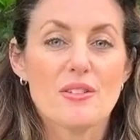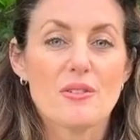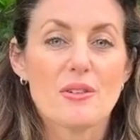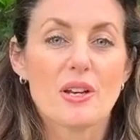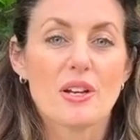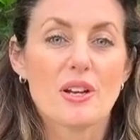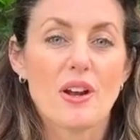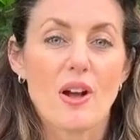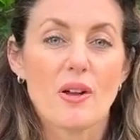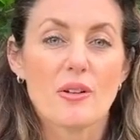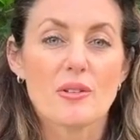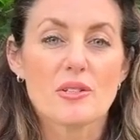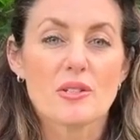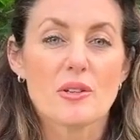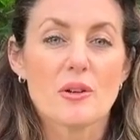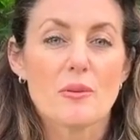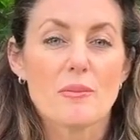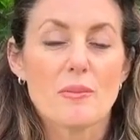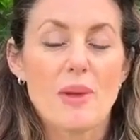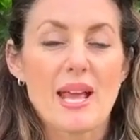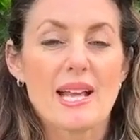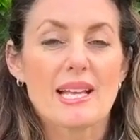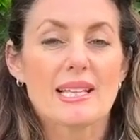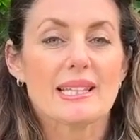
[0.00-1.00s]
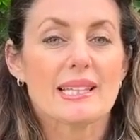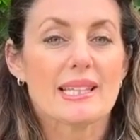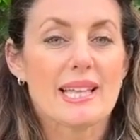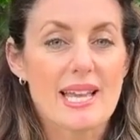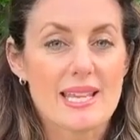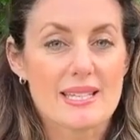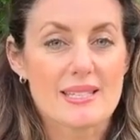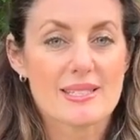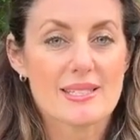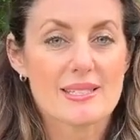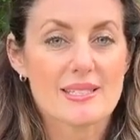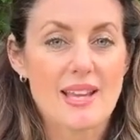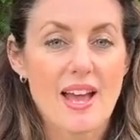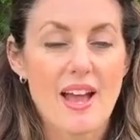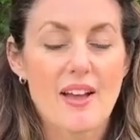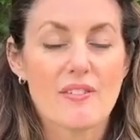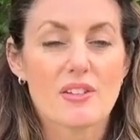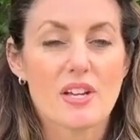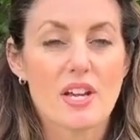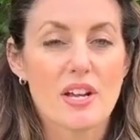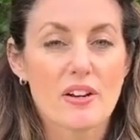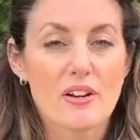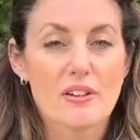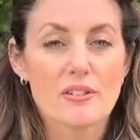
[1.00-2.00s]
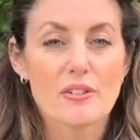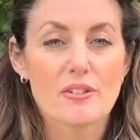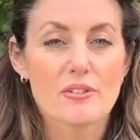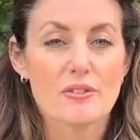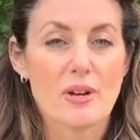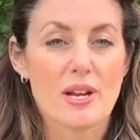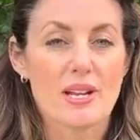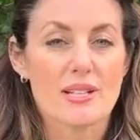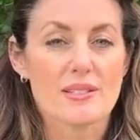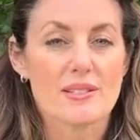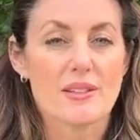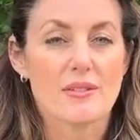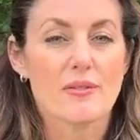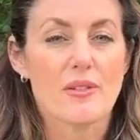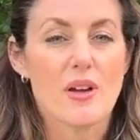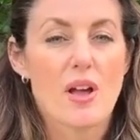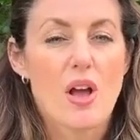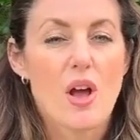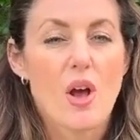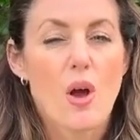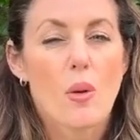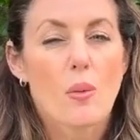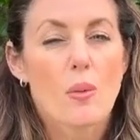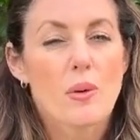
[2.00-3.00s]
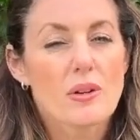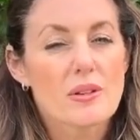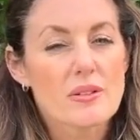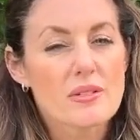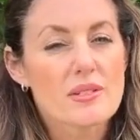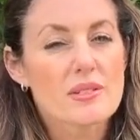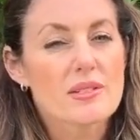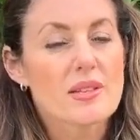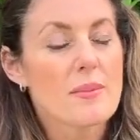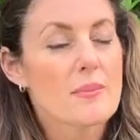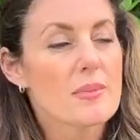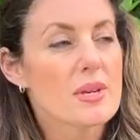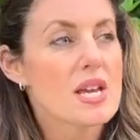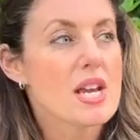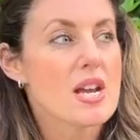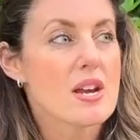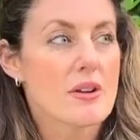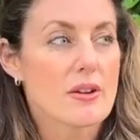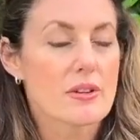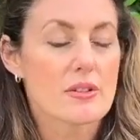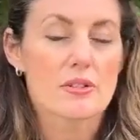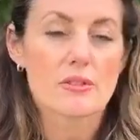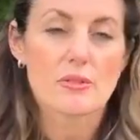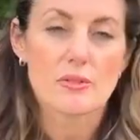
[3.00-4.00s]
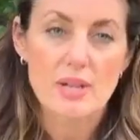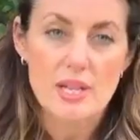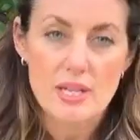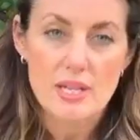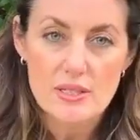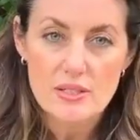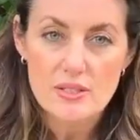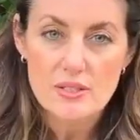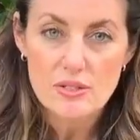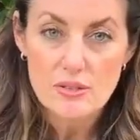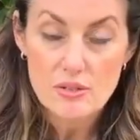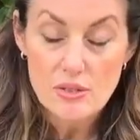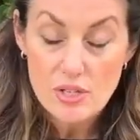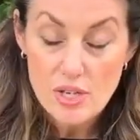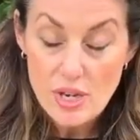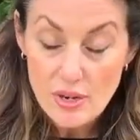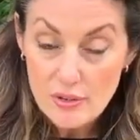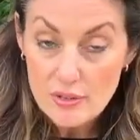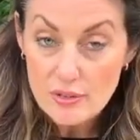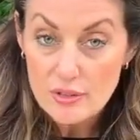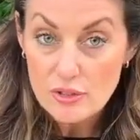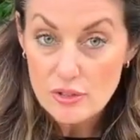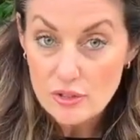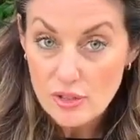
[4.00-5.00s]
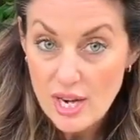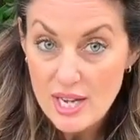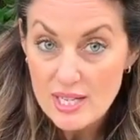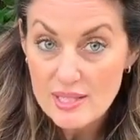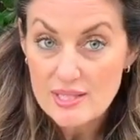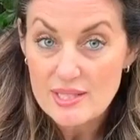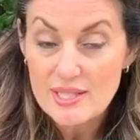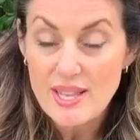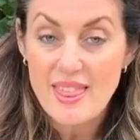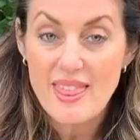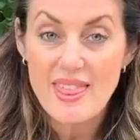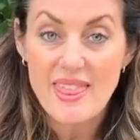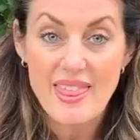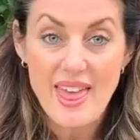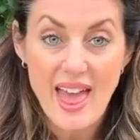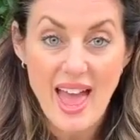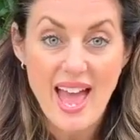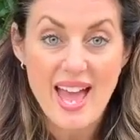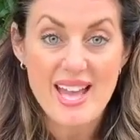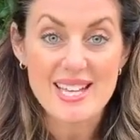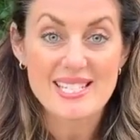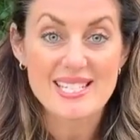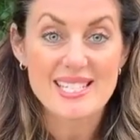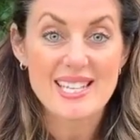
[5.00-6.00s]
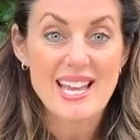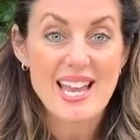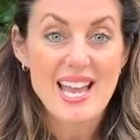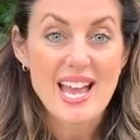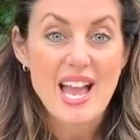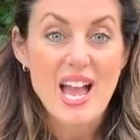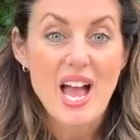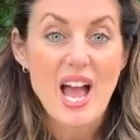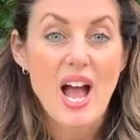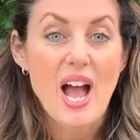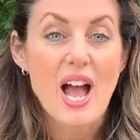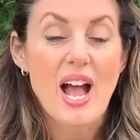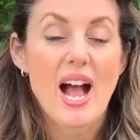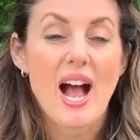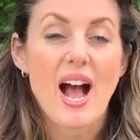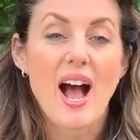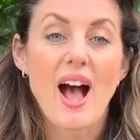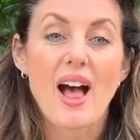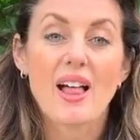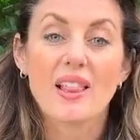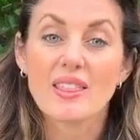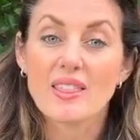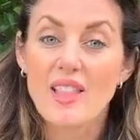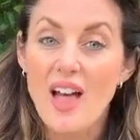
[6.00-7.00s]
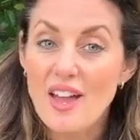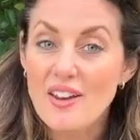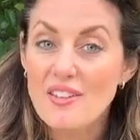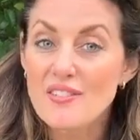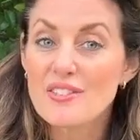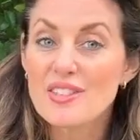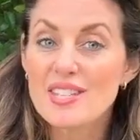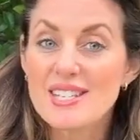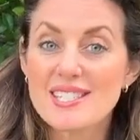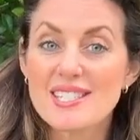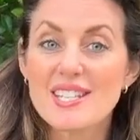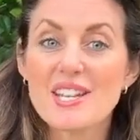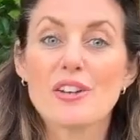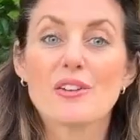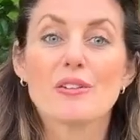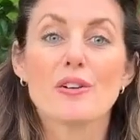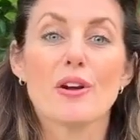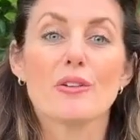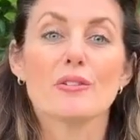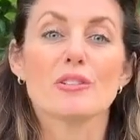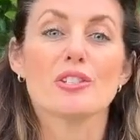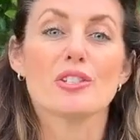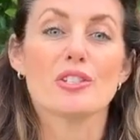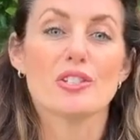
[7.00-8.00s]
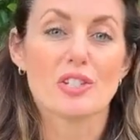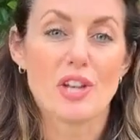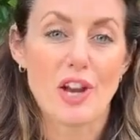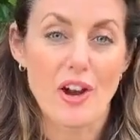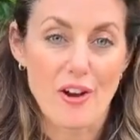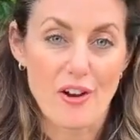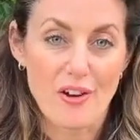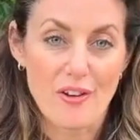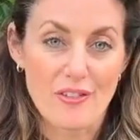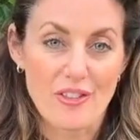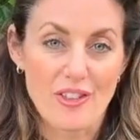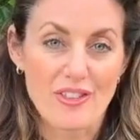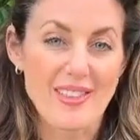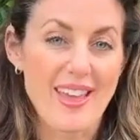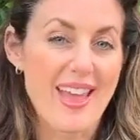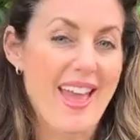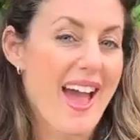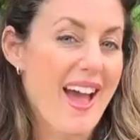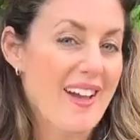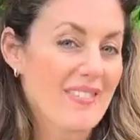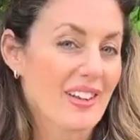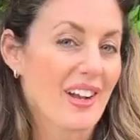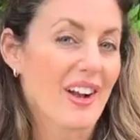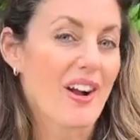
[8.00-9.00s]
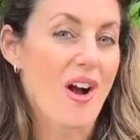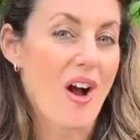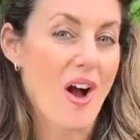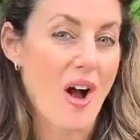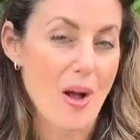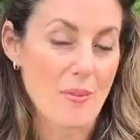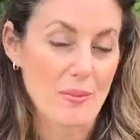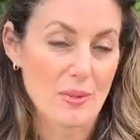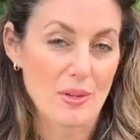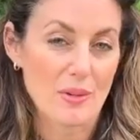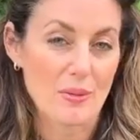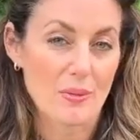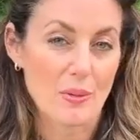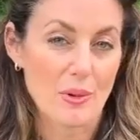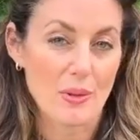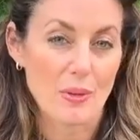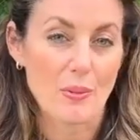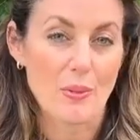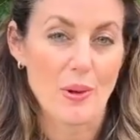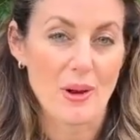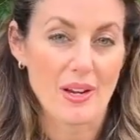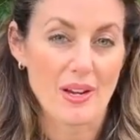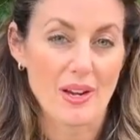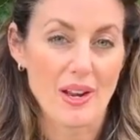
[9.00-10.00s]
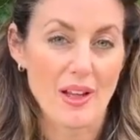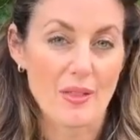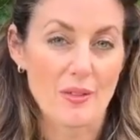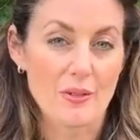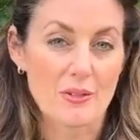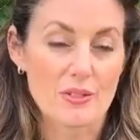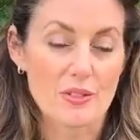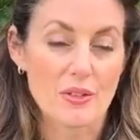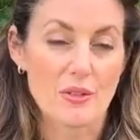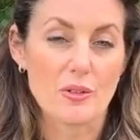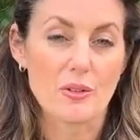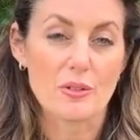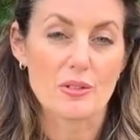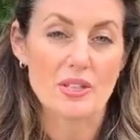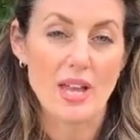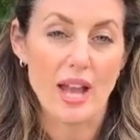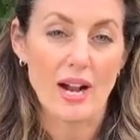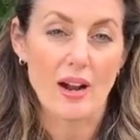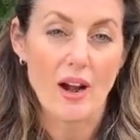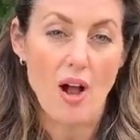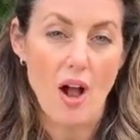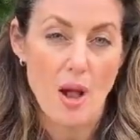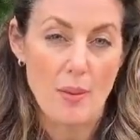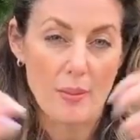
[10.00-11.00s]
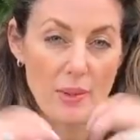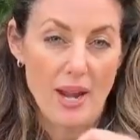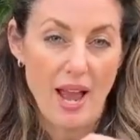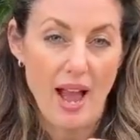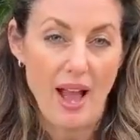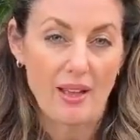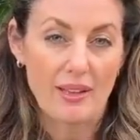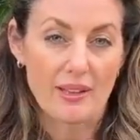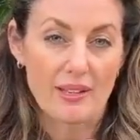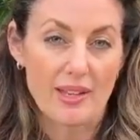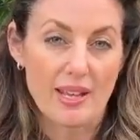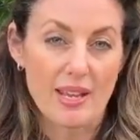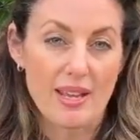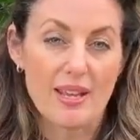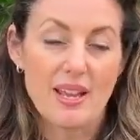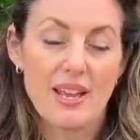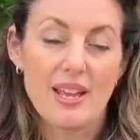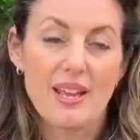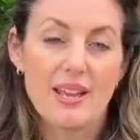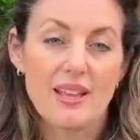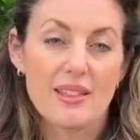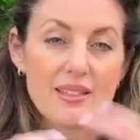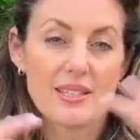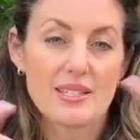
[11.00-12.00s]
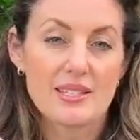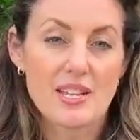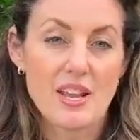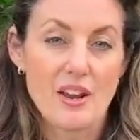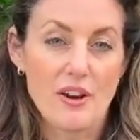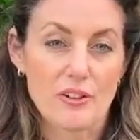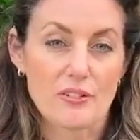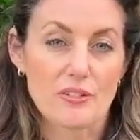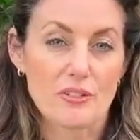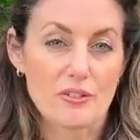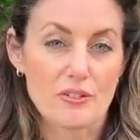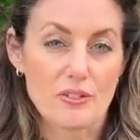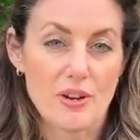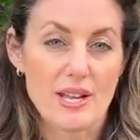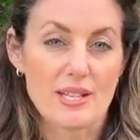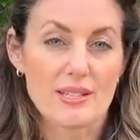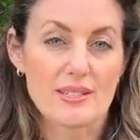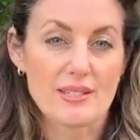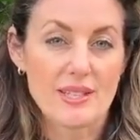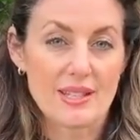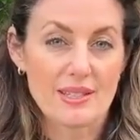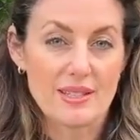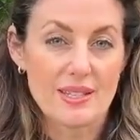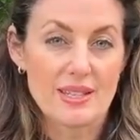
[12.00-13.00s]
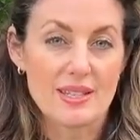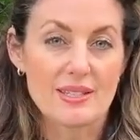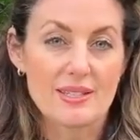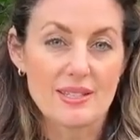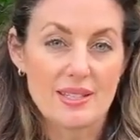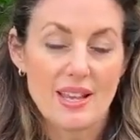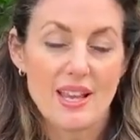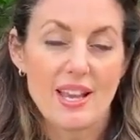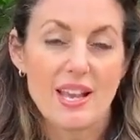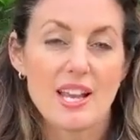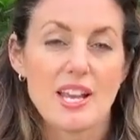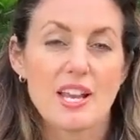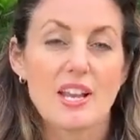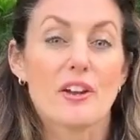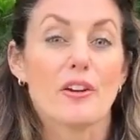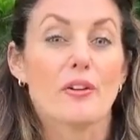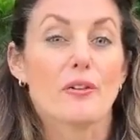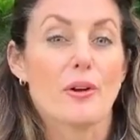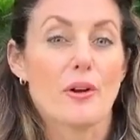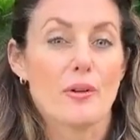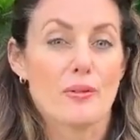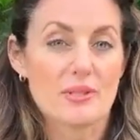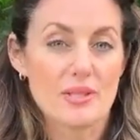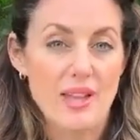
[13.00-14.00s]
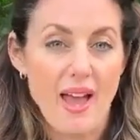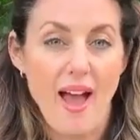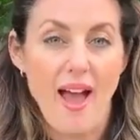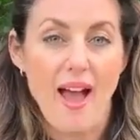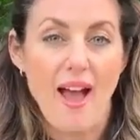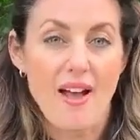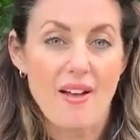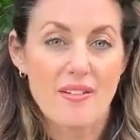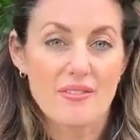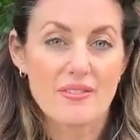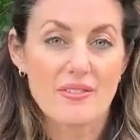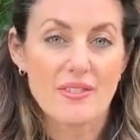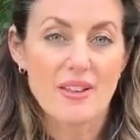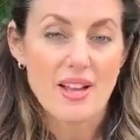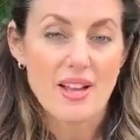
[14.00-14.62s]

you can also make a list of character traits of what are some character traits that a lot of these heroes share, that they have in common with one another. So there's that commonality, these character traits that these heroes have